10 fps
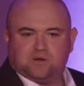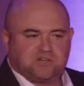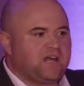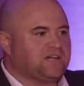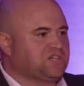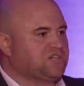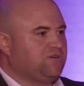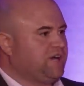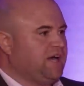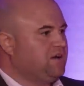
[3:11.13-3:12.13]
We tried
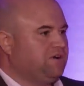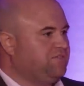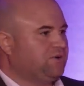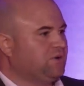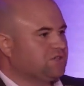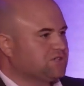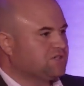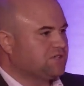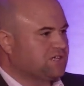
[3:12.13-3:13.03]
Syria, not for us.